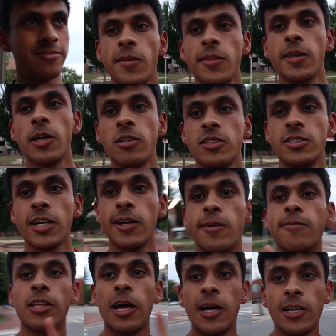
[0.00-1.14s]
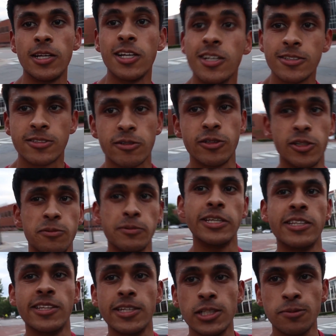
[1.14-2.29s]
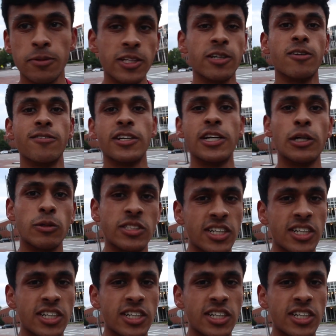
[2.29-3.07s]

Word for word: On the other side of that is going to be this building over here,